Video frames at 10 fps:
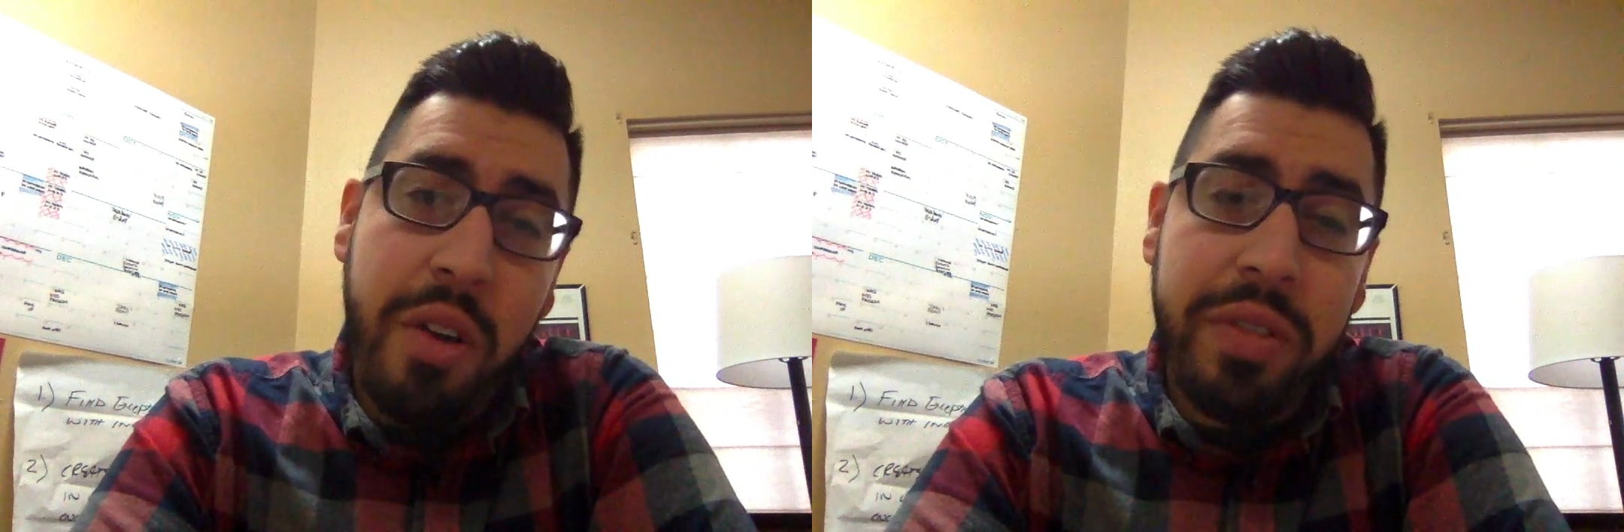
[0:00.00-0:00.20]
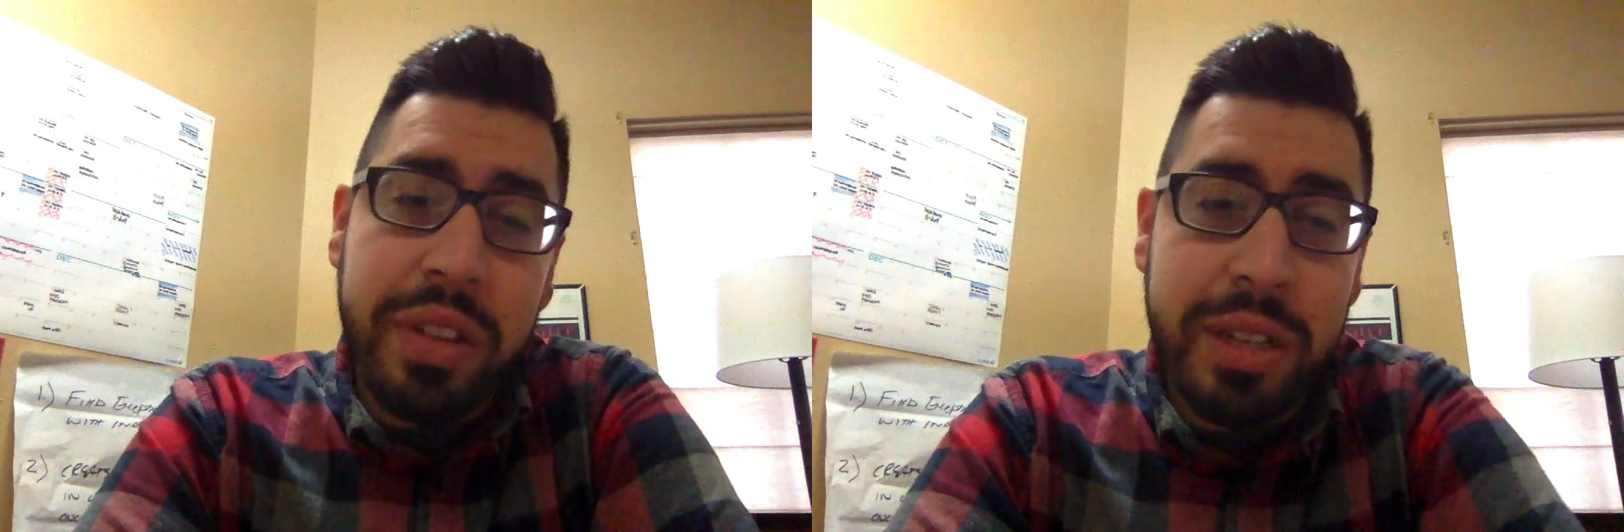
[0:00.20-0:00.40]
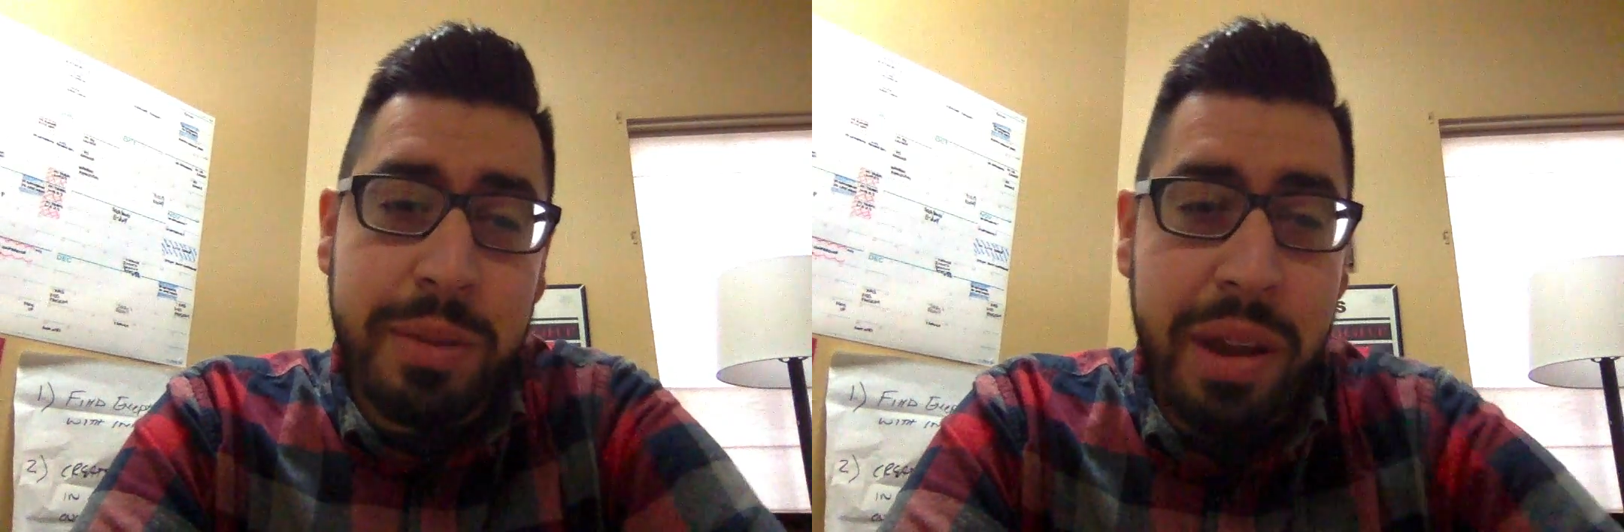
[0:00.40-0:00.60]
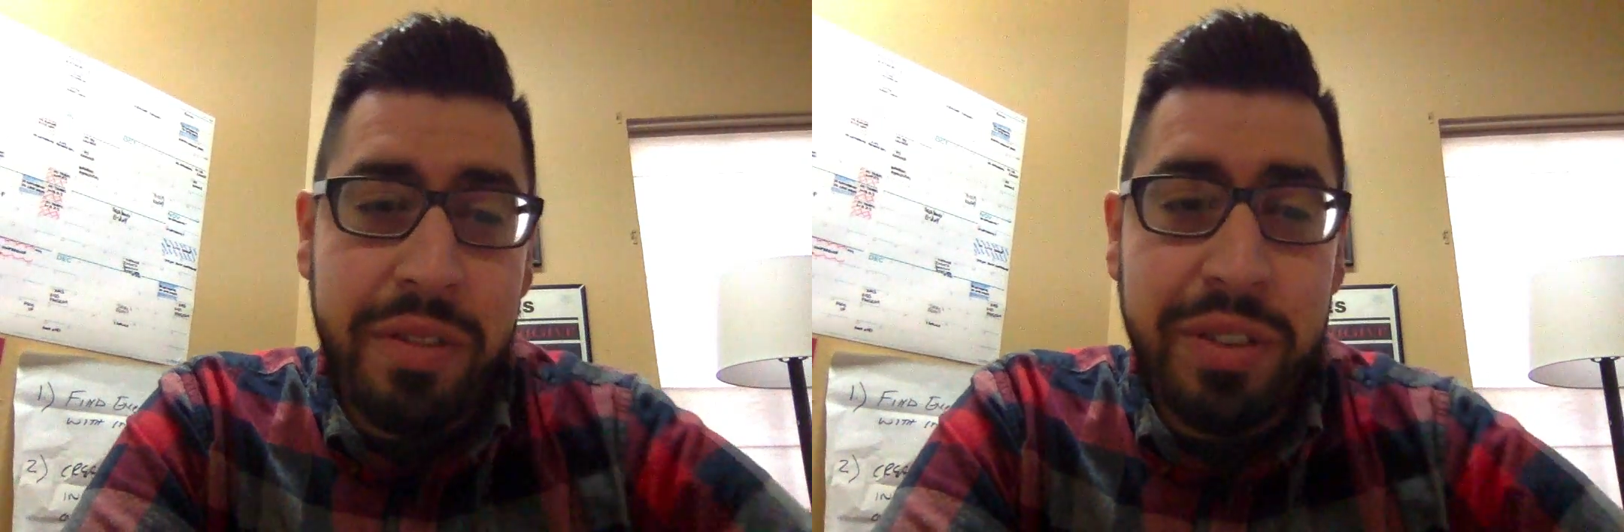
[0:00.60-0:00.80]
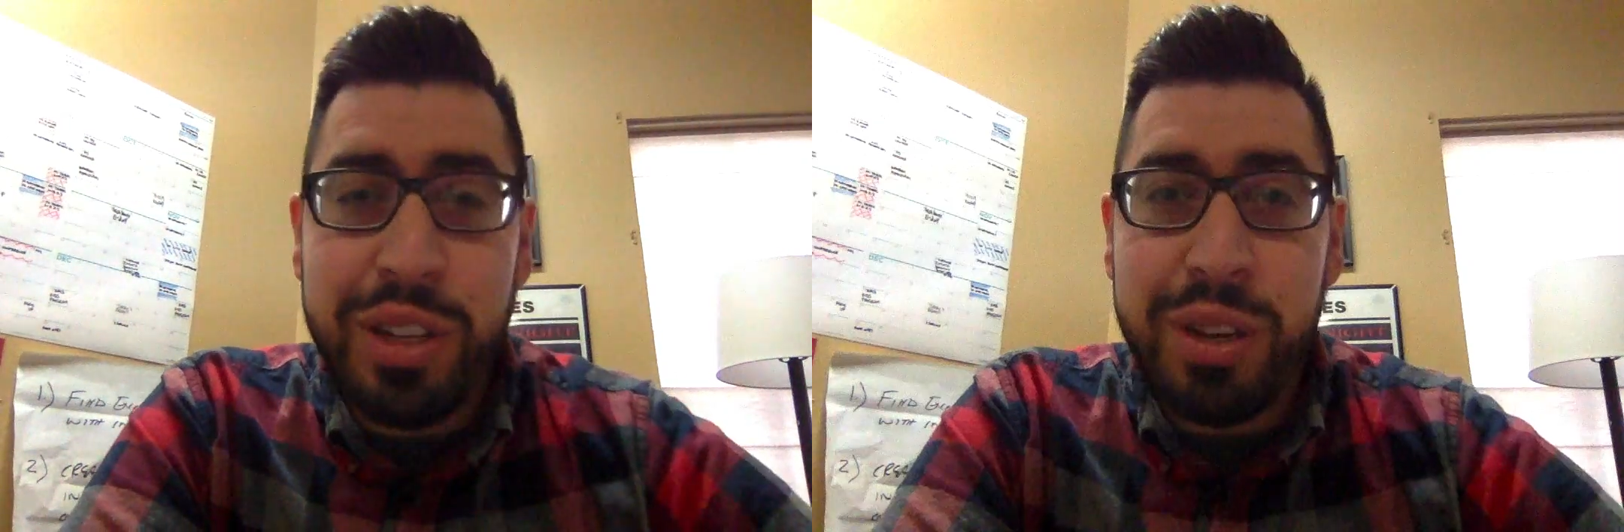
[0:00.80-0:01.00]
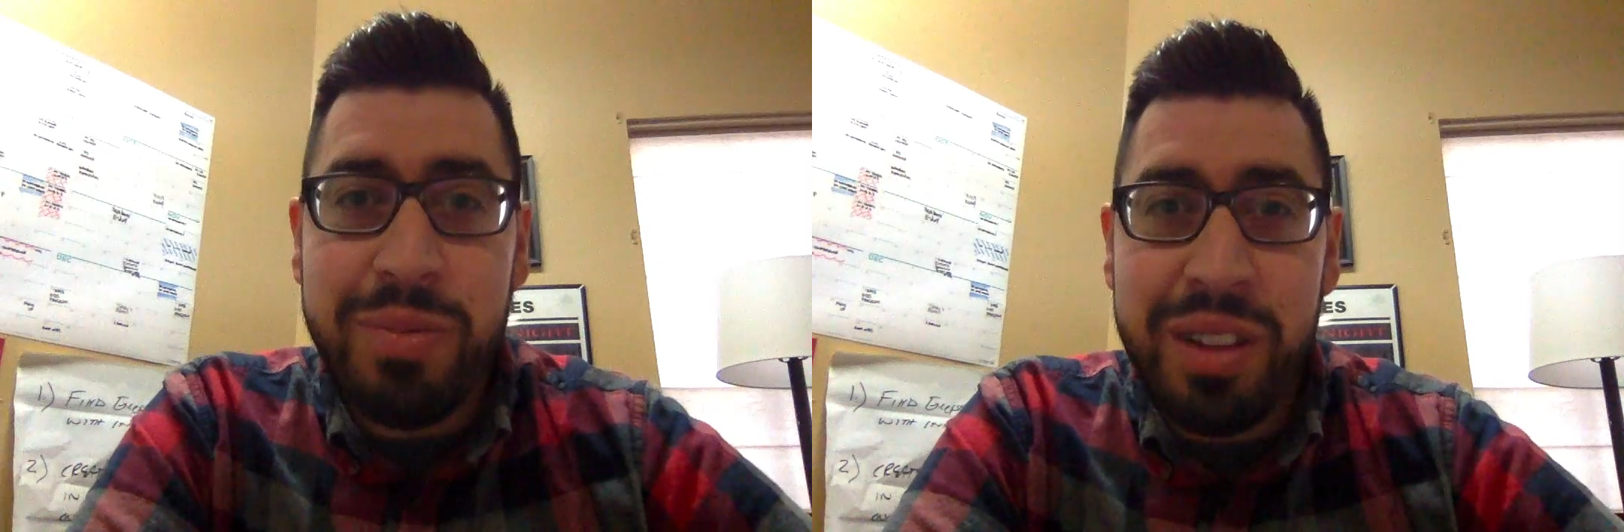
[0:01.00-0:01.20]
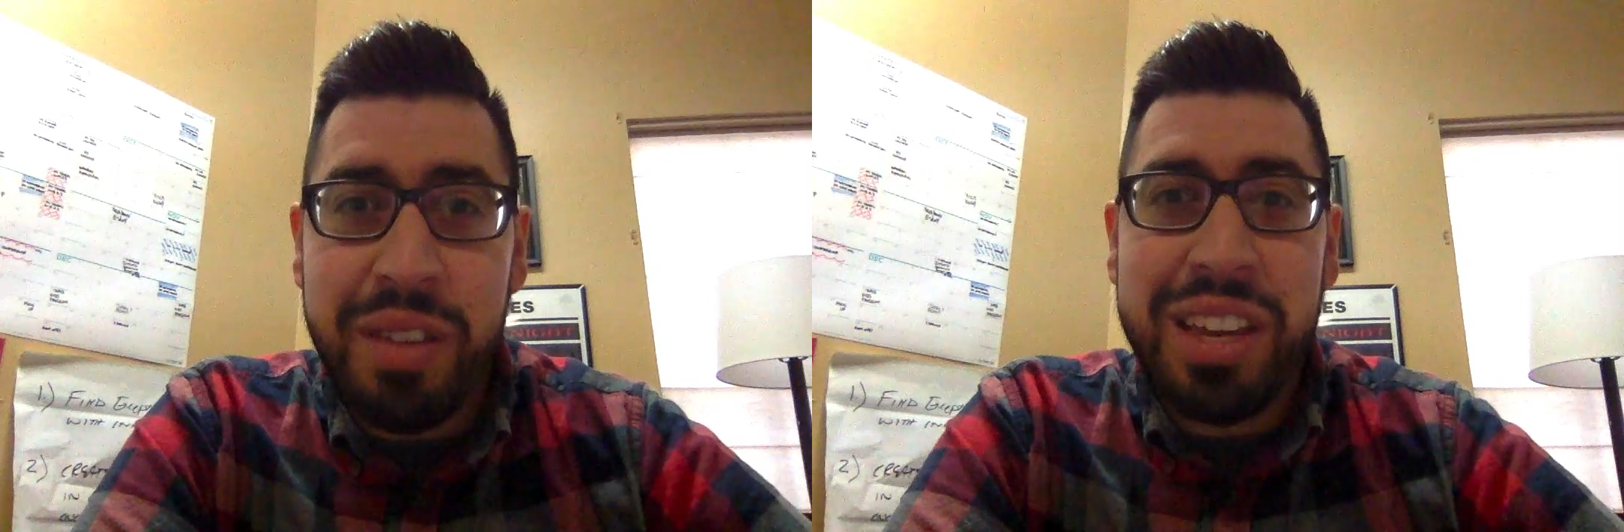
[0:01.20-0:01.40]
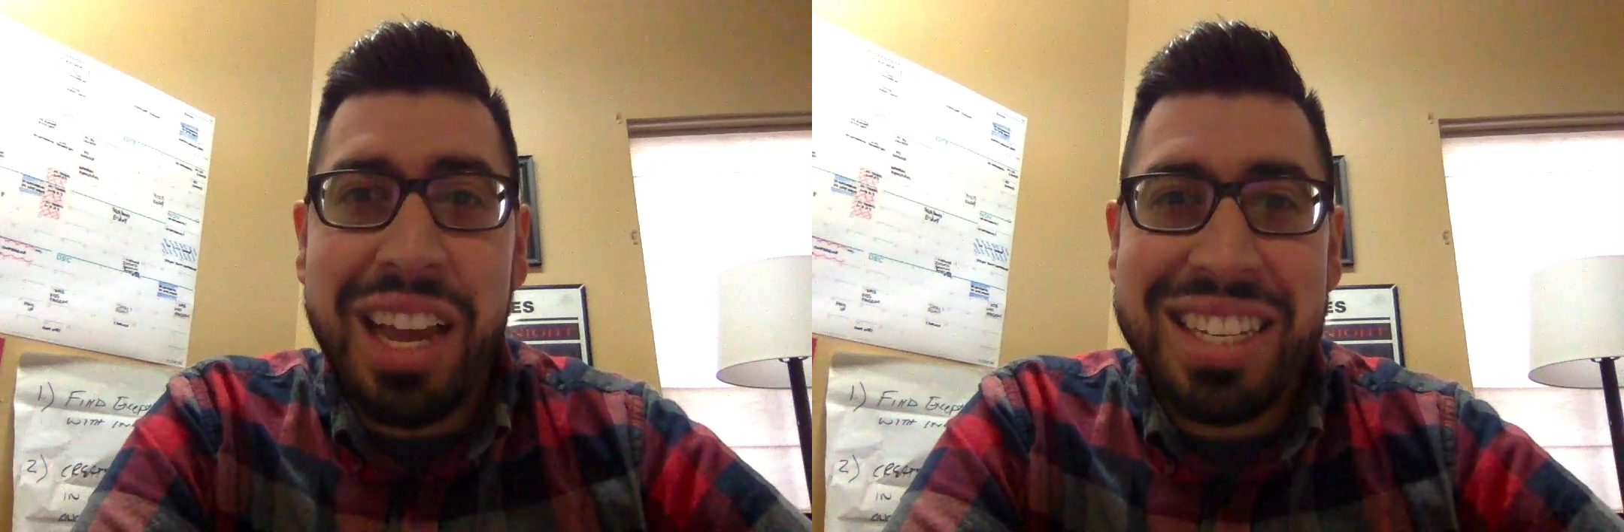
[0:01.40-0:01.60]
hopefully, this is benefit to you.
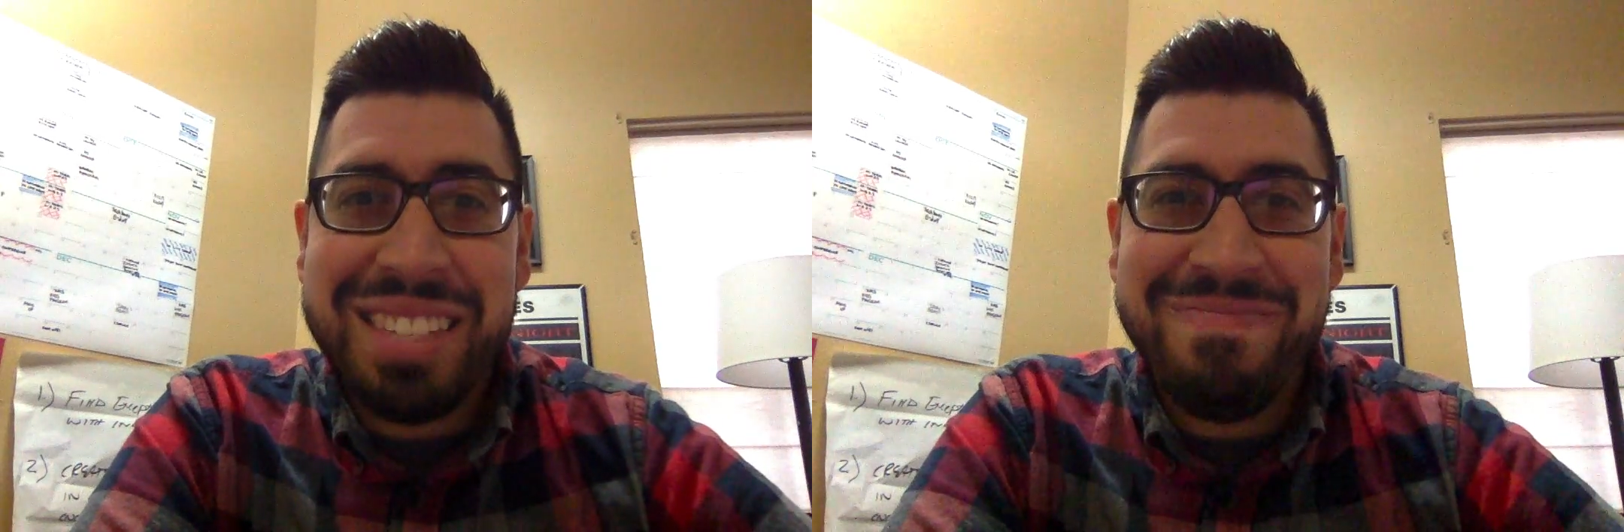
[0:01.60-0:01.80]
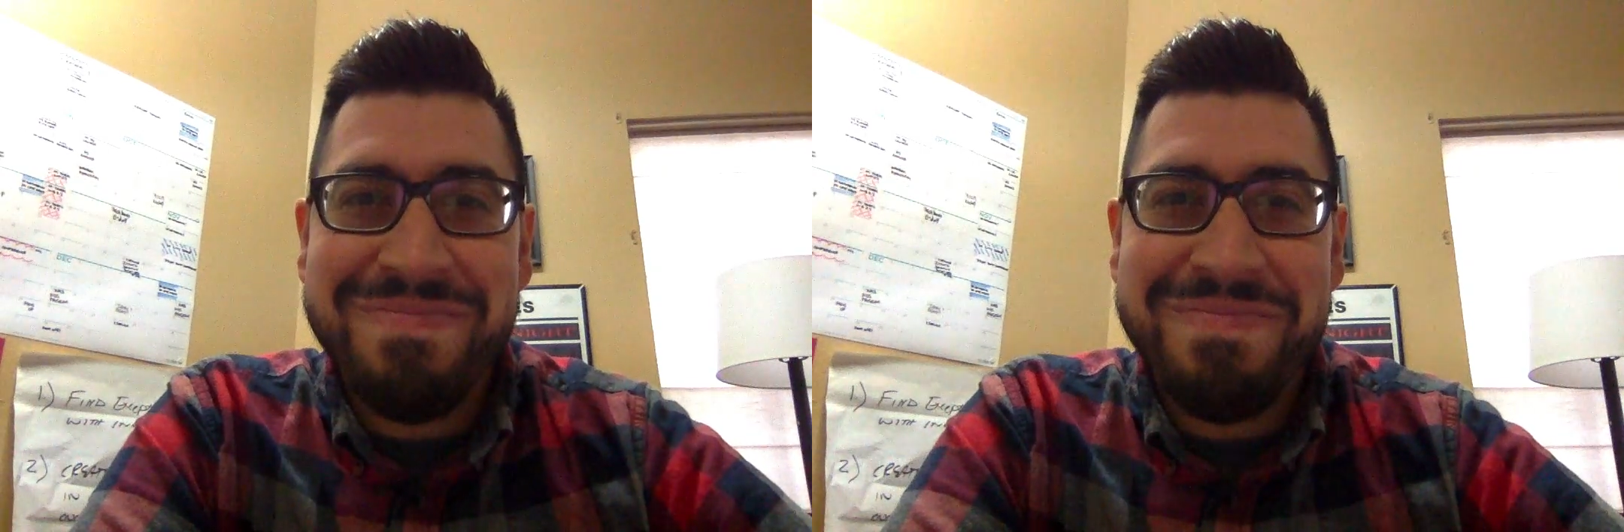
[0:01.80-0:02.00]
Love you guys.